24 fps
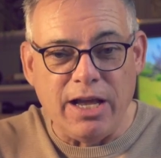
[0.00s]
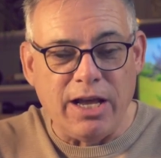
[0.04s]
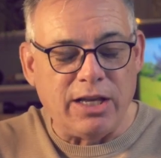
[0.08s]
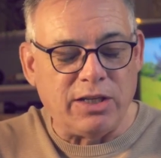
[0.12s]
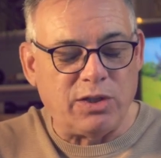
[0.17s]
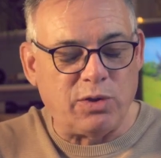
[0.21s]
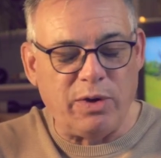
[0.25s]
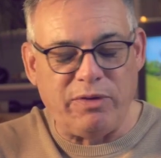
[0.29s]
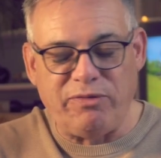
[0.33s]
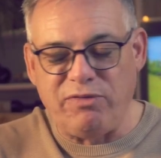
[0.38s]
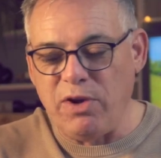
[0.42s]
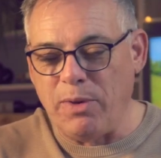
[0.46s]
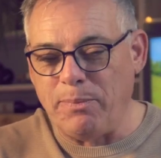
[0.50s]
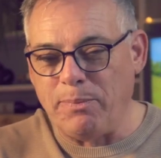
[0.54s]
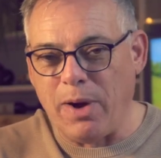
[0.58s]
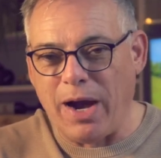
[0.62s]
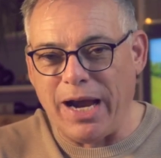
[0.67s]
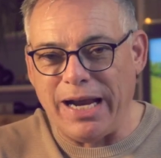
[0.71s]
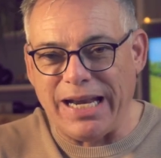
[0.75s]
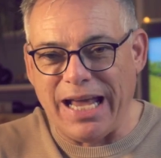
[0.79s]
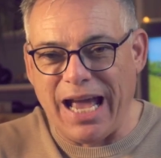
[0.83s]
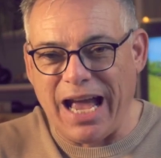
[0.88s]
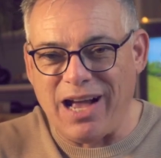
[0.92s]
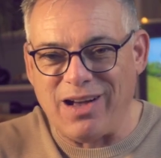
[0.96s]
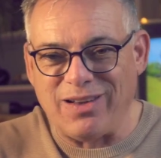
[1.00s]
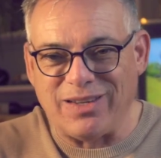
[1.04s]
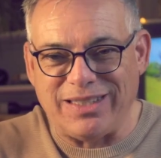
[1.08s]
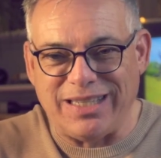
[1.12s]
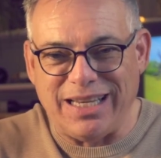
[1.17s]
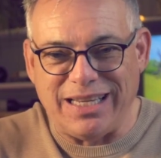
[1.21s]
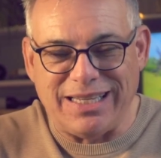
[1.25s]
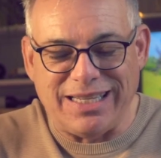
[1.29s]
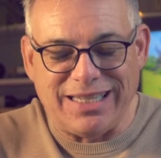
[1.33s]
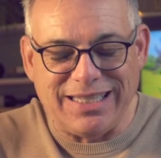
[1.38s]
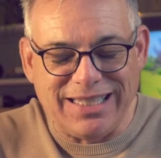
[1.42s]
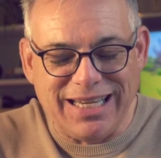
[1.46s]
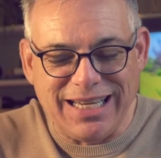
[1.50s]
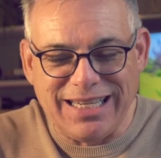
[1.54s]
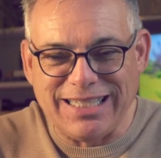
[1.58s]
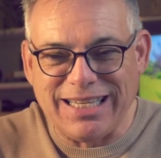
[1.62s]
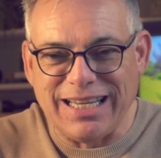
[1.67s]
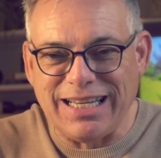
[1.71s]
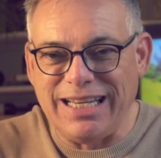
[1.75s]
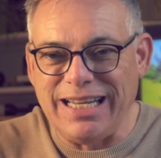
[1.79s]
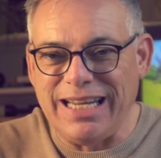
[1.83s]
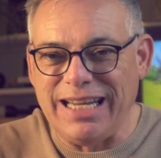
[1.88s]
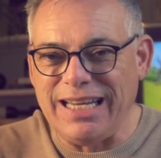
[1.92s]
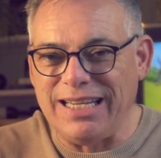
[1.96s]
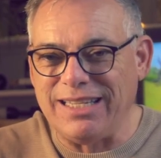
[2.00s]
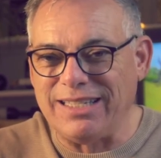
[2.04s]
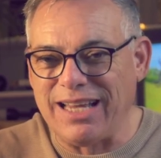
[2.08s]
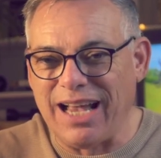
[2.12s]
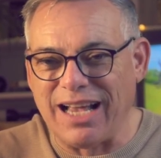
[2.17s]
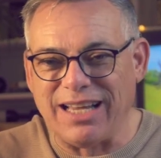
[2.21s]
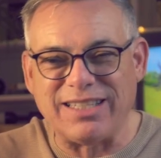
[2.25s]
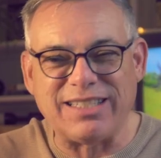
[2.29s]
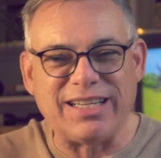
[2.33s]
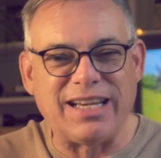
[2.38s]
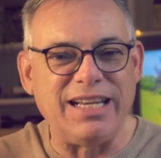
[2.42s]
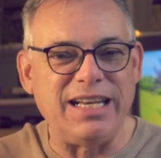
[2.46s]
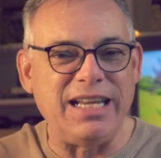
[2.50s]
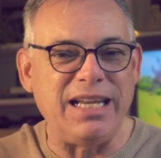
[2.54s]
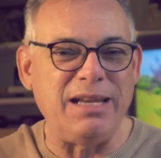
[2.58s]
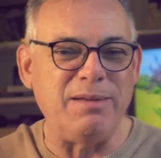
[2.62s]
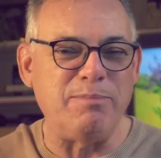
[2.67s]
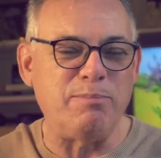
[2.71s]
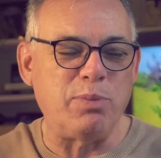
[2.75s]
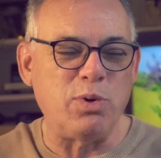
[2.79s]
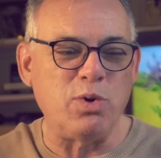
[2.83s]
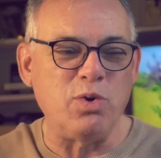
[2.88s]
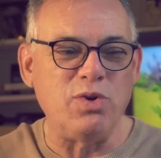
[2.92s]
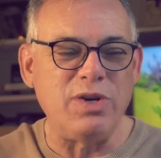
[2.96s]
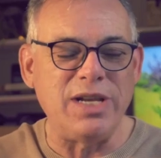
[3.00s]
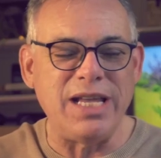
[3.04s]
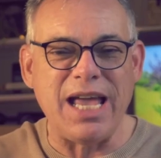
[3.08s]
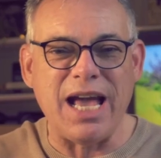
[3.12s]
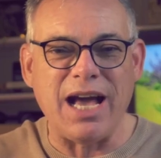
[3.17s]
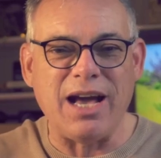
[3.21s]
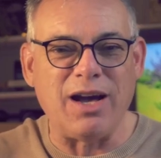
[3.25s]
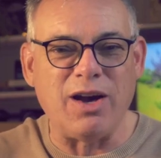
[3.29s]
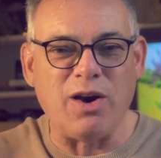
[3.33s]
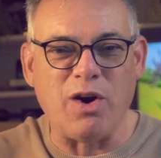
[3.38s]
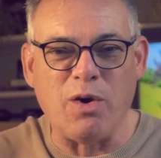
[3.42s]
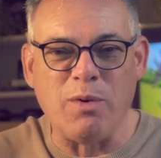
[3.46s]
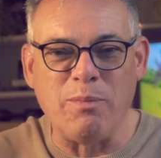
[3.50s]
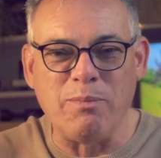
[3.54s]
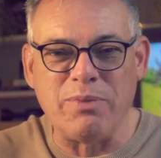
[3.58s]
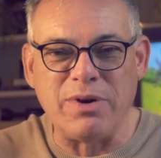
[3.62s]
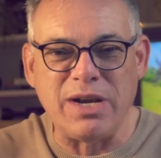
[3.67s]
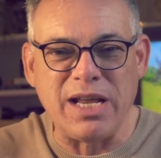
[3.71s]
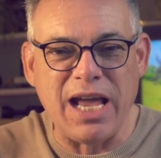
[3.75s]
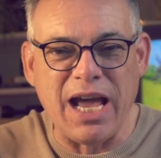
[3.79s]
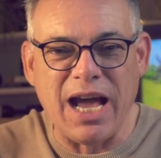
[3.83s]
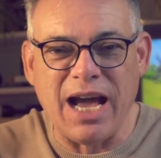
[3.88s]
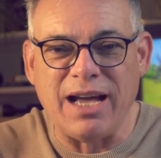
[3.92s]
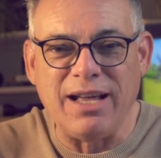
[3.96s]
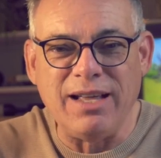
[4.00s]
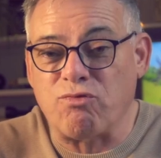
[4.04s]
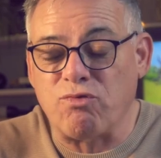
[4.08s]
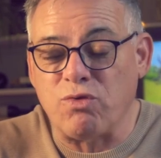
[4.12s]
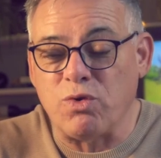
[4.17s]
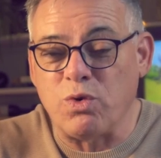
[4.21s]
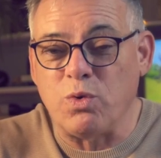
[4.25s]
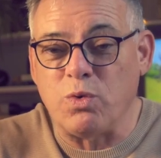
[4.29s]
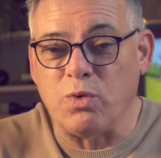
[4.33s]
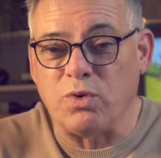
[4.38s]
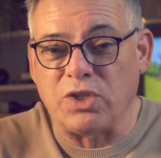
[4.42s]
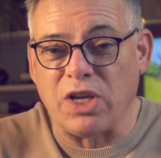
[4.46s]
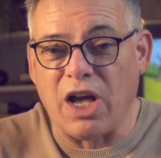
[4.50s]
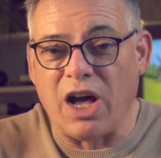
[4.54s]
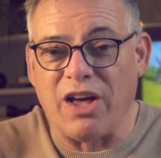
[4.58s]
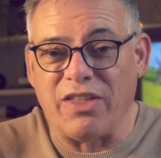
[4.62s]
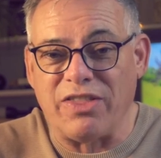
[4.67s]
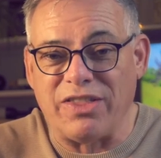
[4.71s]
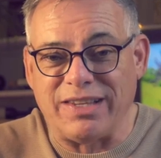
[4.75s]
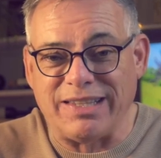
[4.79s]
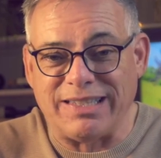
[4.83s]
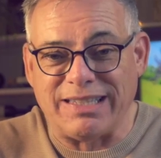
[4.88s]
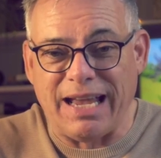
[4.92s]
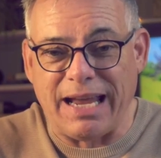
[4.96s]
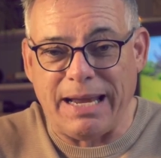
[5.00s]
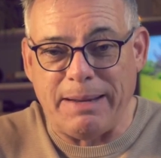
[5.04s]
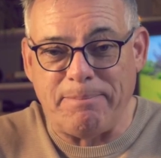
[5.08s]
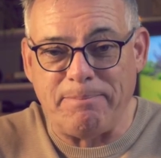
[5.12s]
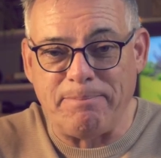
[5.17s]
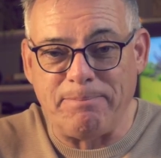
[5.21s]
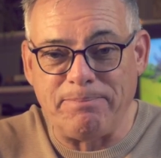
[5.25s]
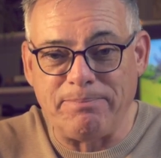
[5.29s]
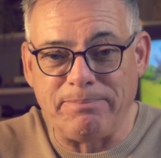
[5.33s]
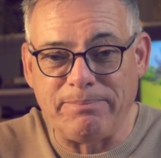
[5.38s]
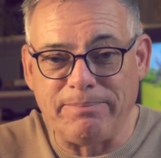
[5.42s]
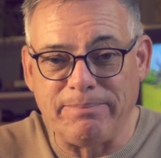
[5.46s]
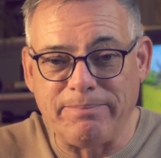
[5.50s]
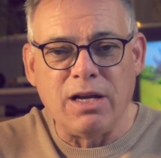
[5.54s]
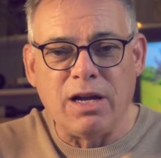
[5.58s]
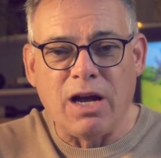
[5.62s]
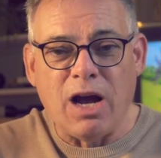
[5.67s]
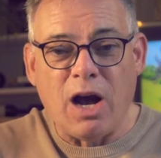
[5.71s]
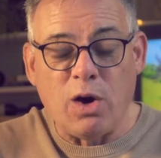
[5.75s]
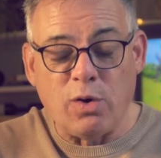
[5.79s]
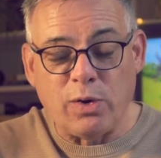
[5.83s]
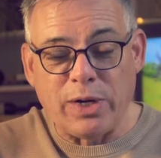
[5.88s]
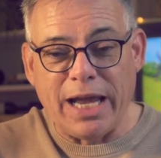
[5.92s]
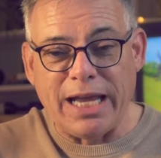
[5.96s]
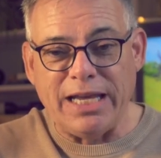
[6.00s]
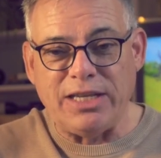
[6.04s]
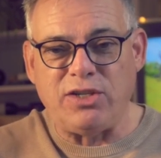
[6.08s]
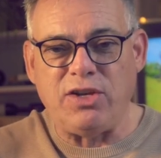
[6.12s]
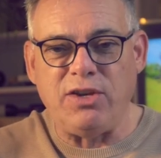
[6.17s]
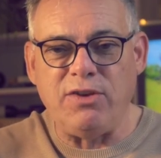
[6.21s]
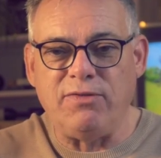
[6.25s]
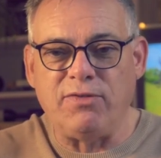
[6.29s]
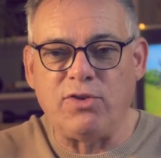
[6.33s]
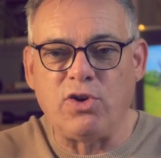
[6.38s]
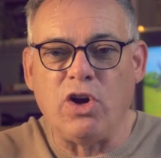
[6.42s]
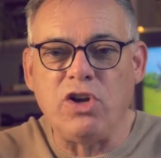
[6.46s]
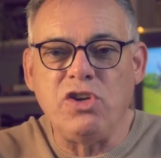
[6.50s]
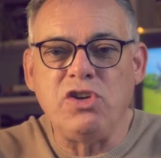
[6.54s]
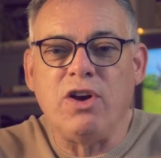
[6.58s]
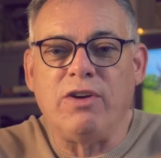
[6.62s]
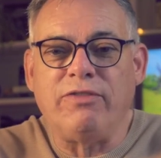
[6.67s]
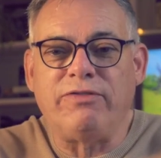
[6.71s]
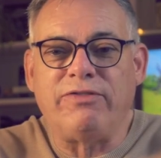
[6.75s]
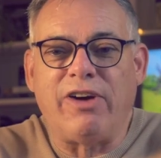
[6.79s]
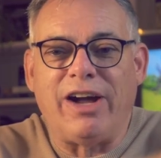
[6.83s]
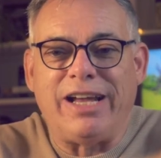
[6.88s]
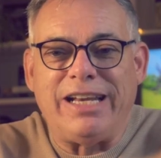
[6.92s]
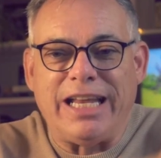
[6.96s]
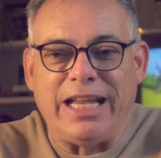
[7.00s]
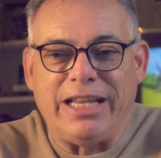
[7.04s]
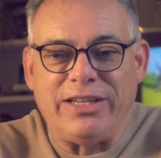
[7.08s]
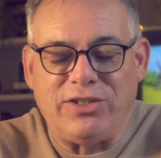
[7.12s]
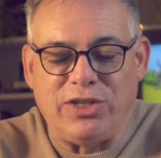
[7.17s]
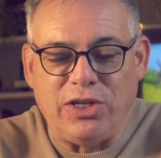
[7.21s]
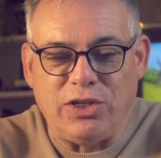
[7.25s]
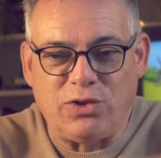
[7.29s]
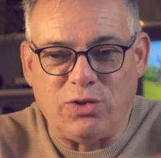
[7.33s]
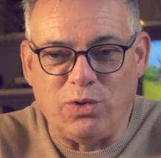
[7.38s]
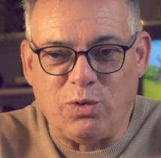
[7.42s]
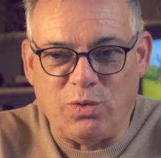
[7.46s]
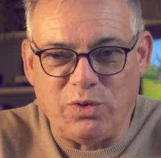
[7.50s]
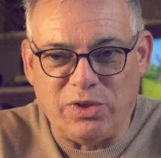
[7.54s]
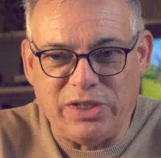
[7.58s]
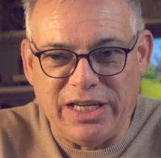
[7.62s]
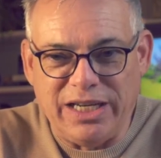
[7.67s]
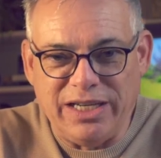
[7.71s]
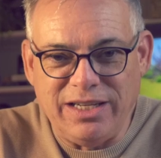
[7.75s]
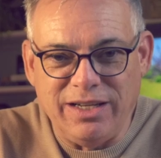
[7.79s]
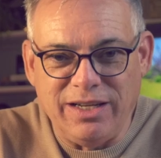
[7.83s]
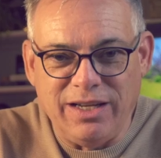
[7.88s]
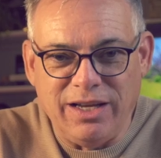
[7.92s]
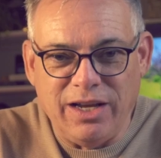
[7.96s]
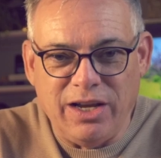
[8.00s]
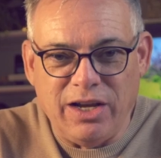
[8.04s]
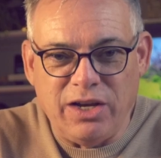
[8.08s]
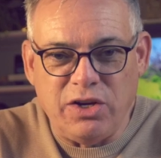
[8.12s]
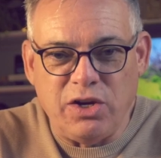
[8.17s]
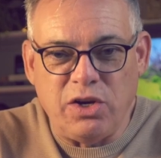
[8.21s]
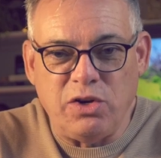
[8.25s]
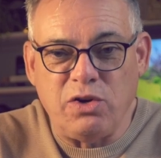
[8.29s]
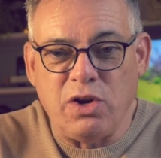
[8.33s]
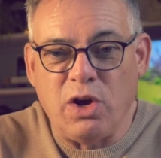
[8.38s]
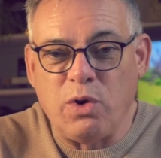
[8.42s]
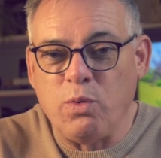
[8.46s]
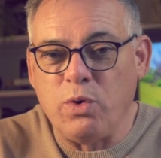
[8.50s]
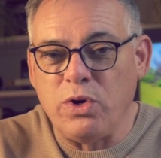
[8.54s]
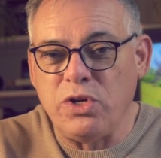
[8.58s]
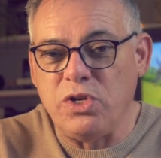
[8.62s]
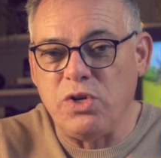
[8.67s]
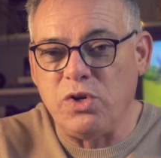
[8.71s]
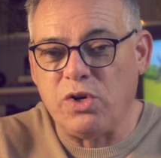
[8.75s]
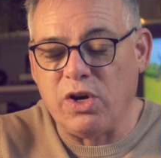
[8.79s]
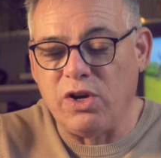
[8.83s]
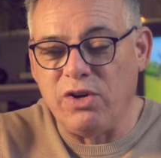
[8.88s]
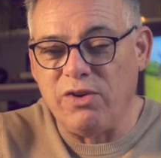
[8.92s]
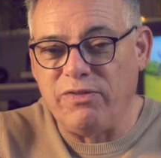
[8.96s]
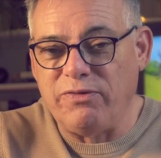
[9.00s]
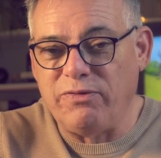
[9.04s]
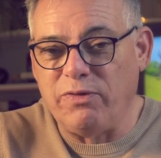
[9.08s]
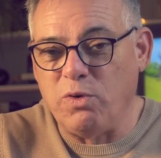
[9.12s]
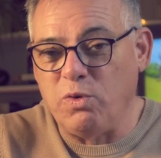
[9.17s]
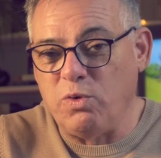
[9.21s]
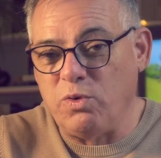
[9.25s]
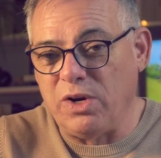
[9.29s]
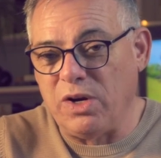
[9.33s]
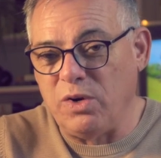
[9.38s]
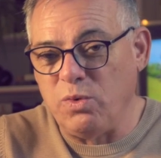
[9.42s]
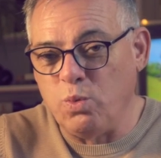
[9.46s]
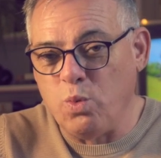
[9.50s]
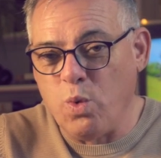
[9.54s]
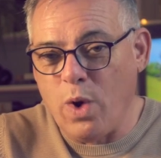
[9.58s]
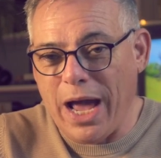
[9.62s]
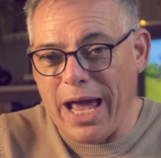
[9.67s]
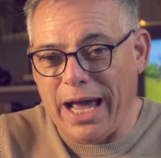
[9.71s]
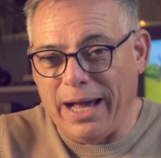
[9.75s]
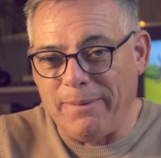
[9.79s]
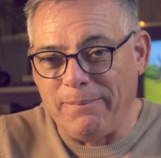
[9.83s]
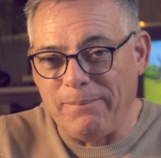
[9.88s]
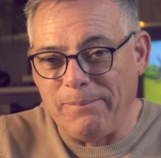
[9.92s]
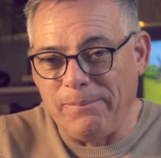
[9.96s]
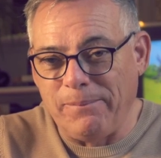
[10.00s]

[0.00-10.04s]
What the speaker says: So if you're buying a house in Sicily, Tuscany, Puglia, Umbria, the rules are the same. Okay, so you've got your finances sorted, you know what you can afford and where.